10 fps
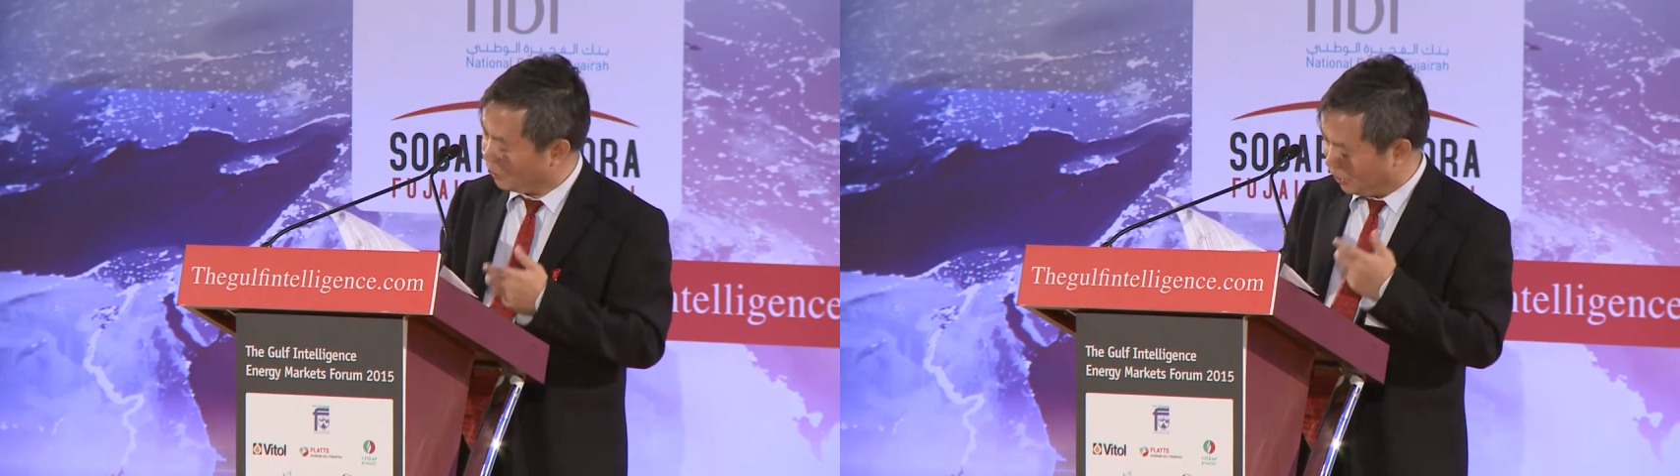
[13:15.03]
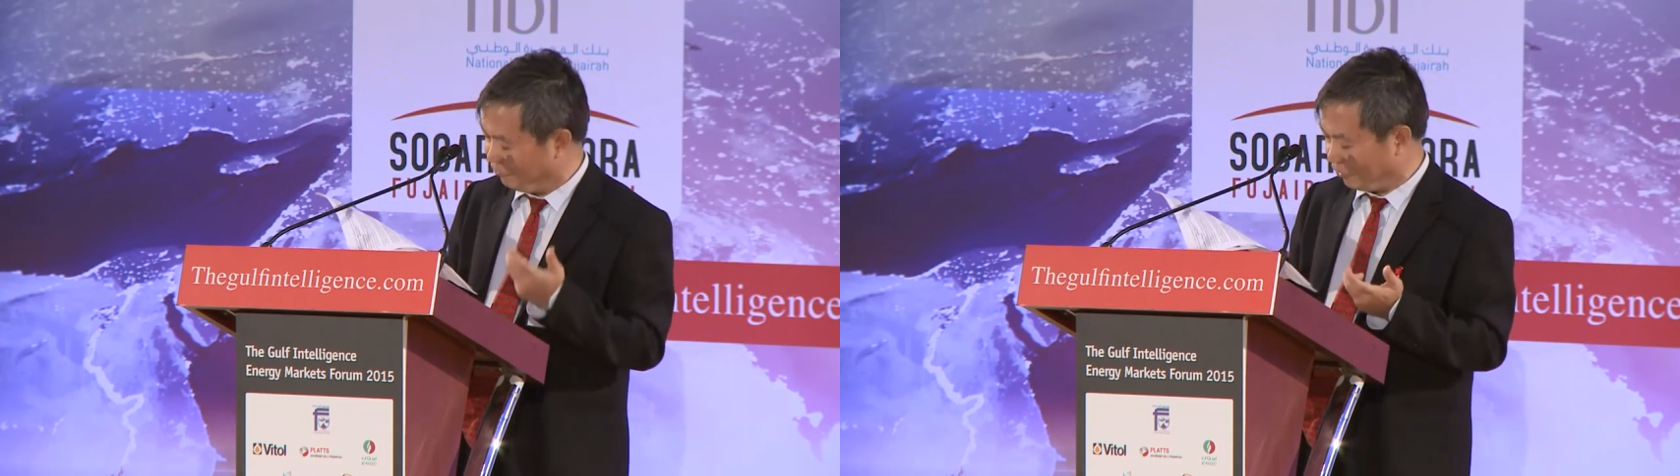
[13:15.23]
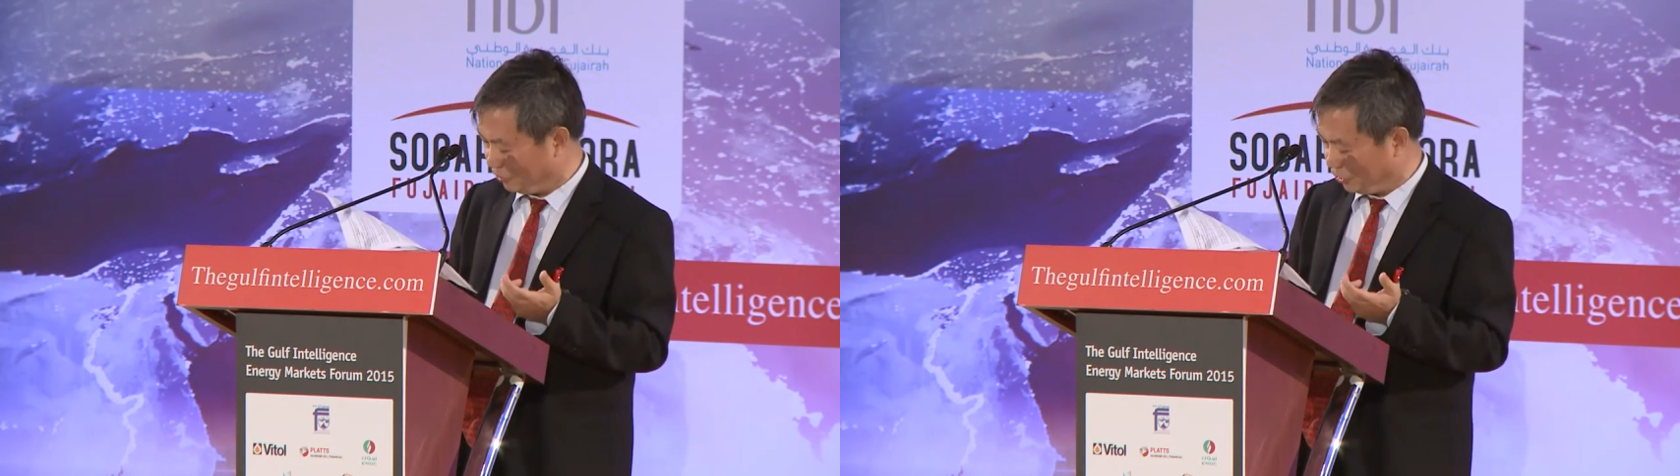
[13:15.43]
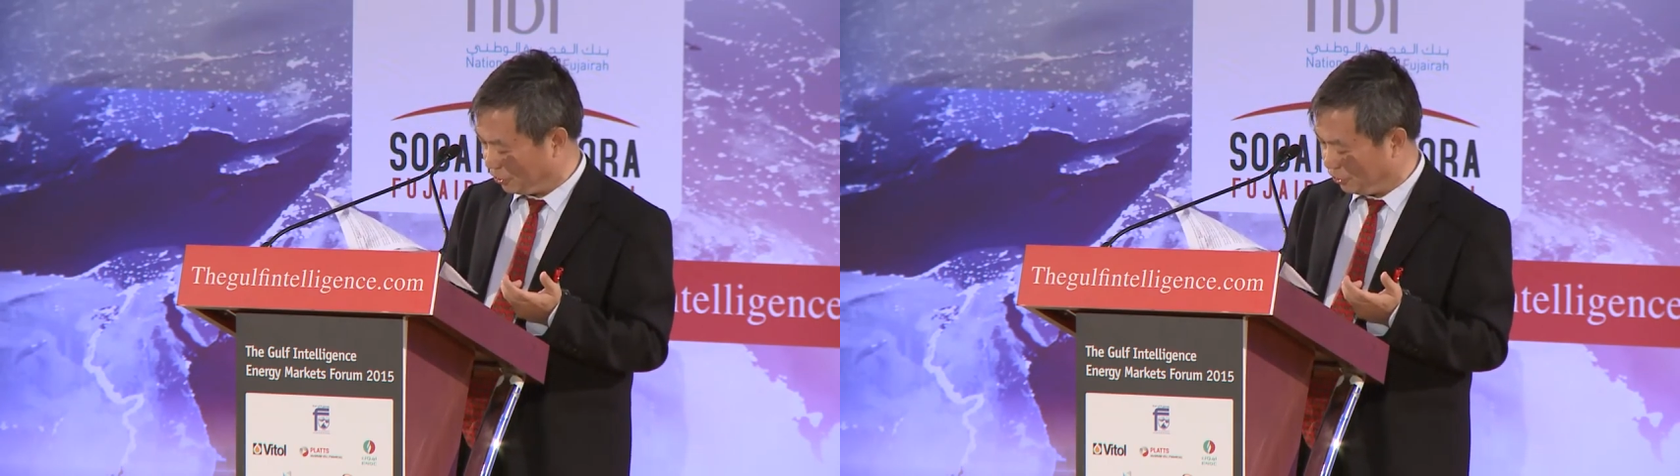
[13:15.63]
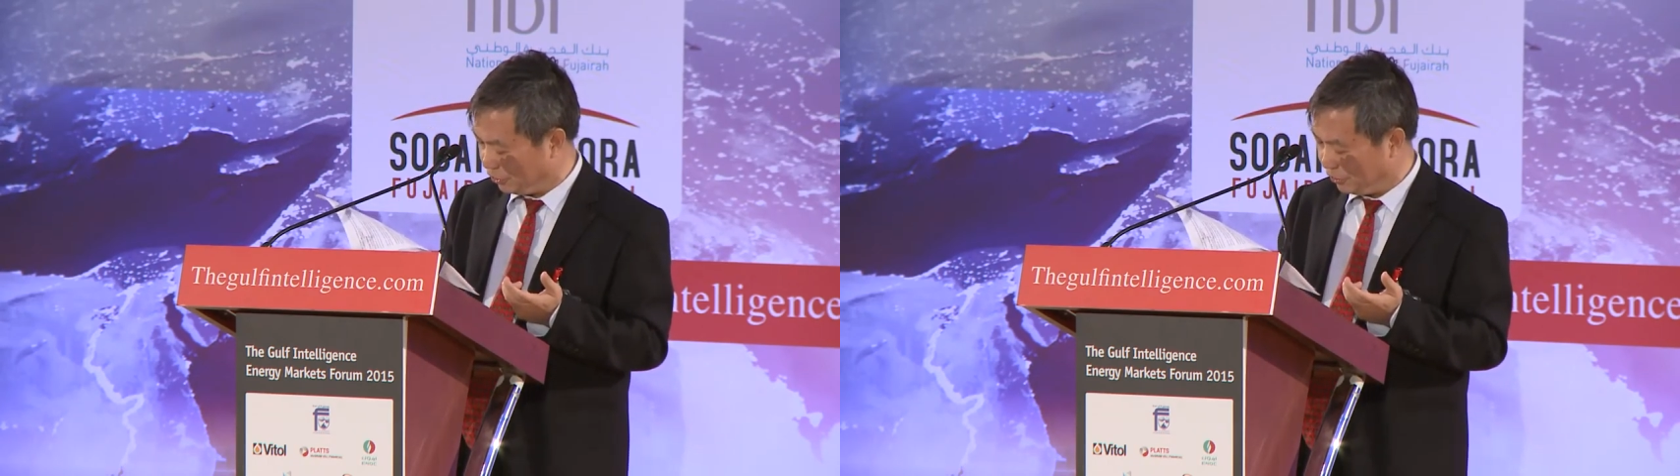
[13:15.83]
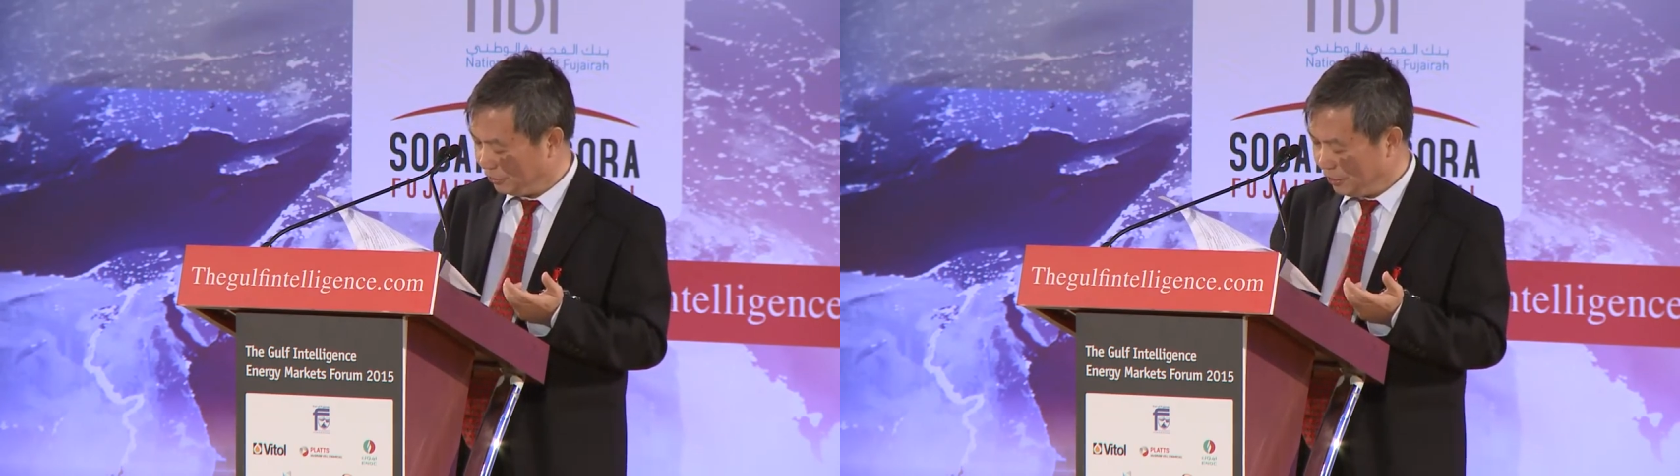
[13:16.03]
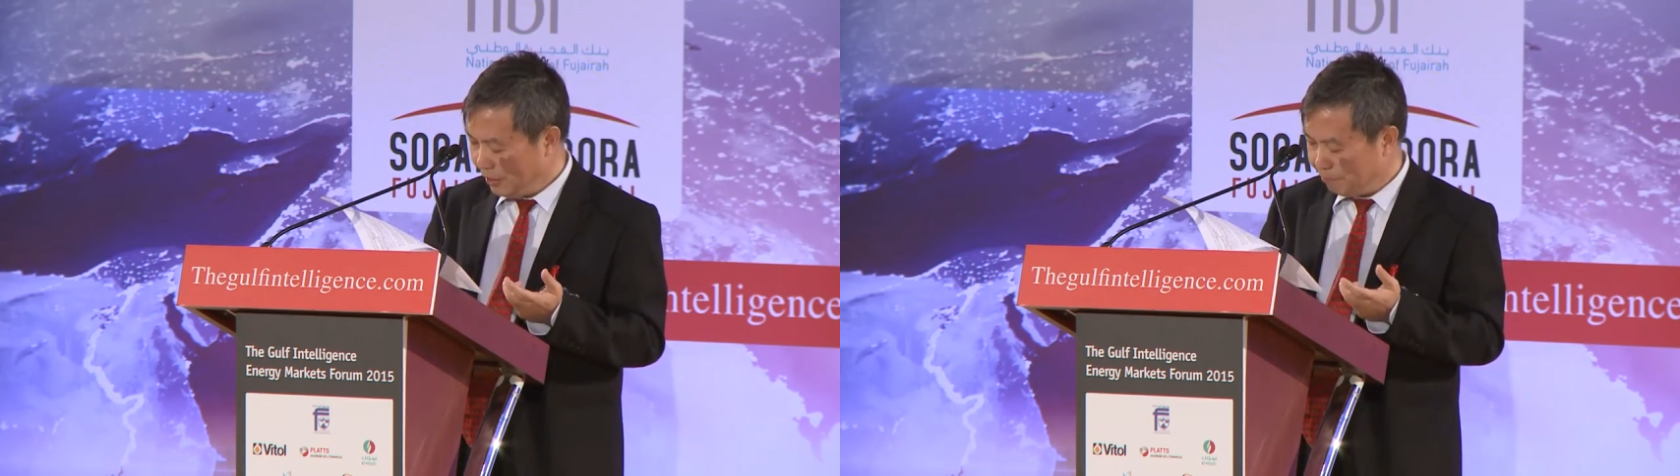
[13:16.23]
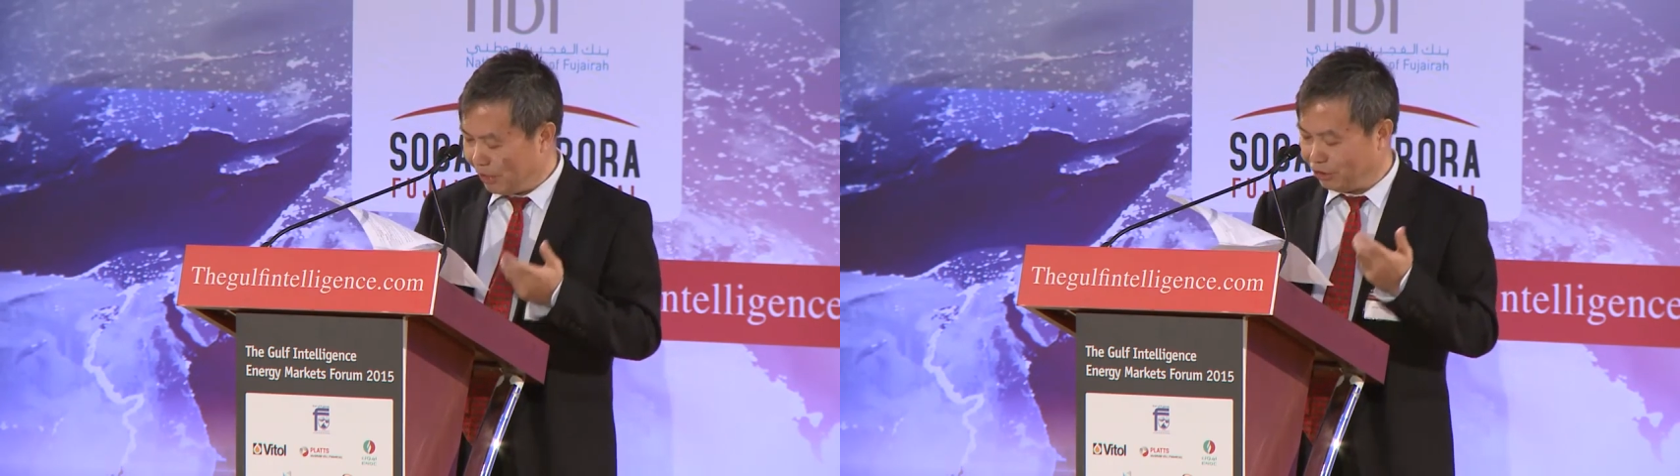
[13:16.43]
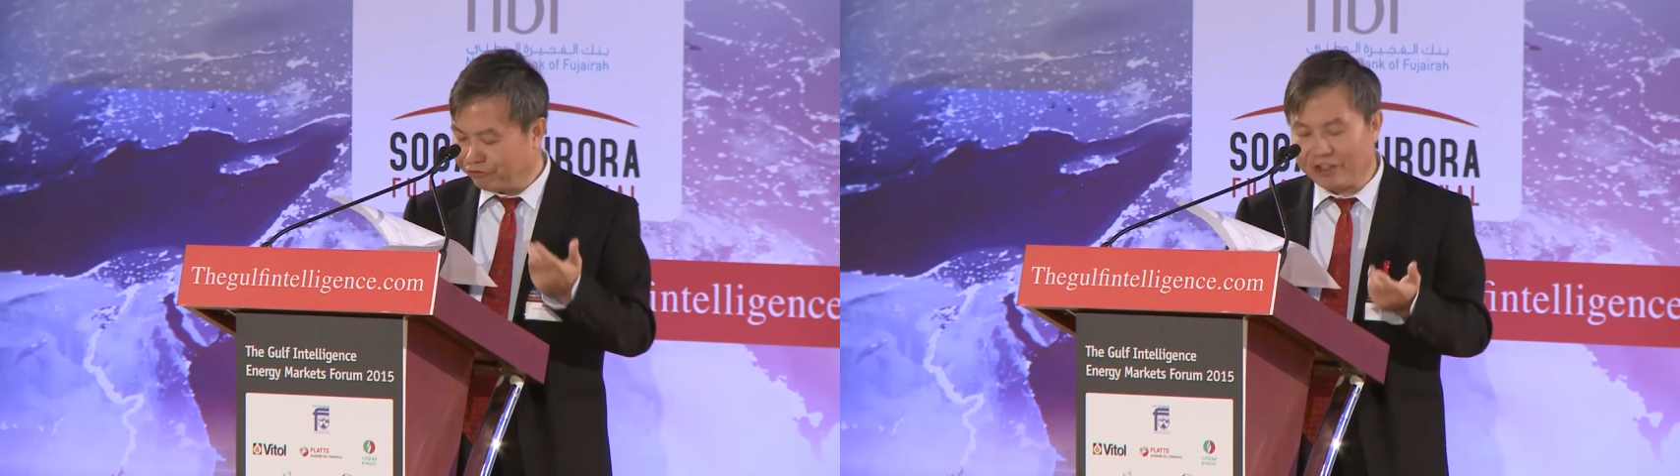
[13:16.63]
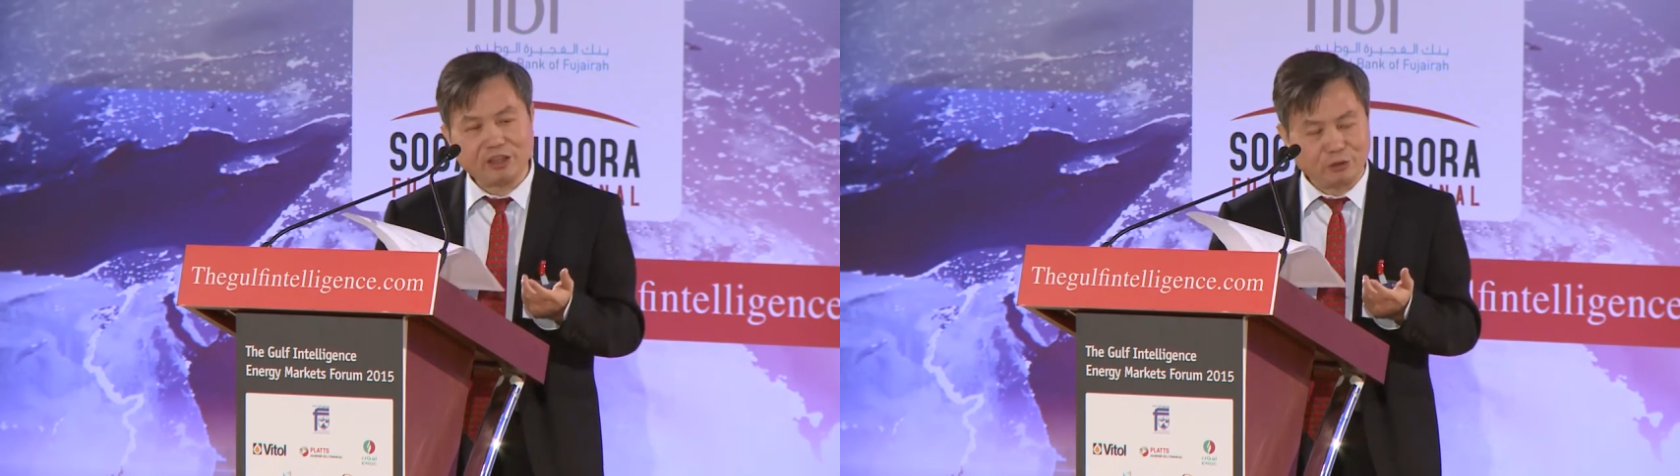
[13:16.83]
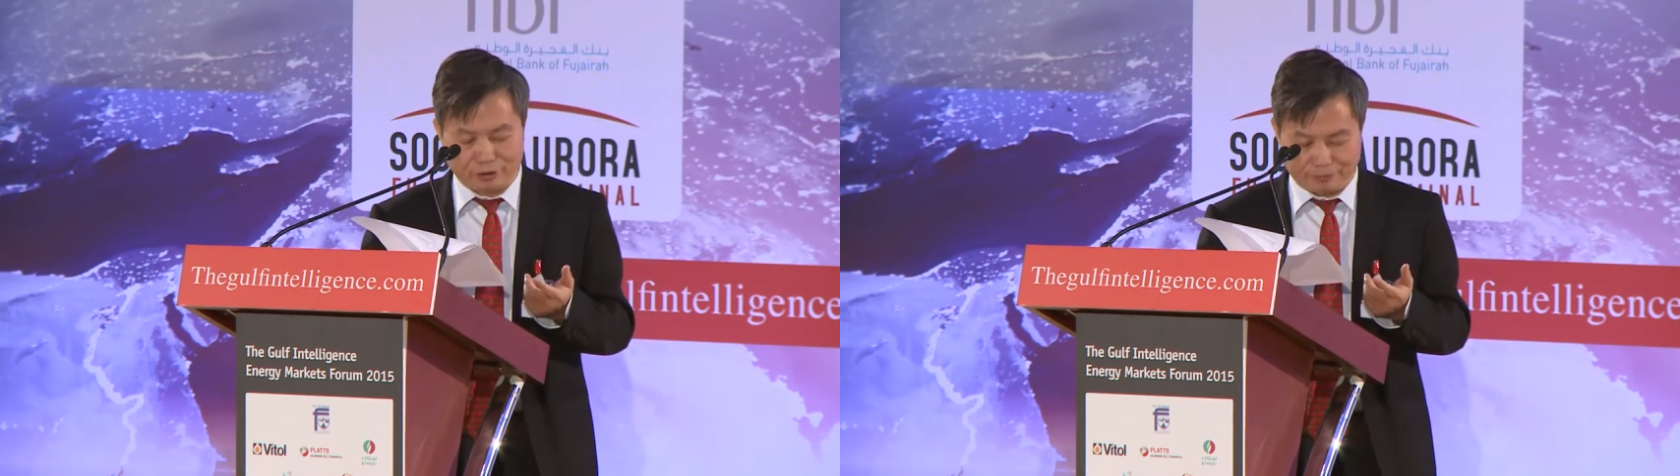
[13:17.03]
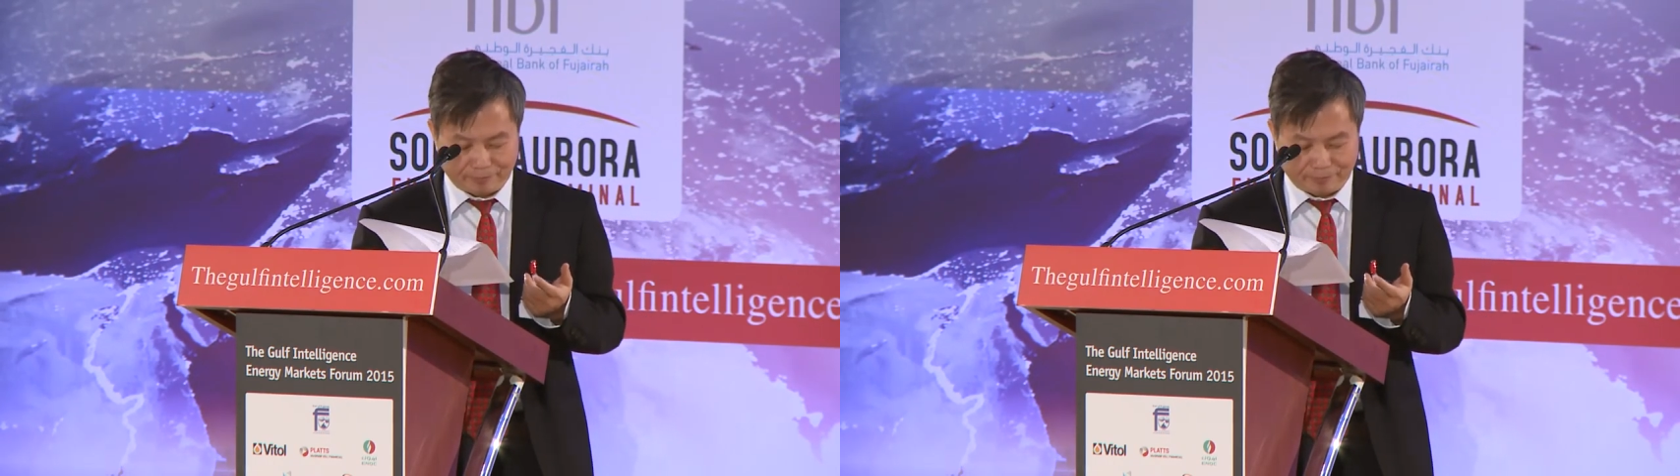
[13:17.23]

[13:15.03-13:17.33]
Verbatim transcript: infrastructure, manufacturing,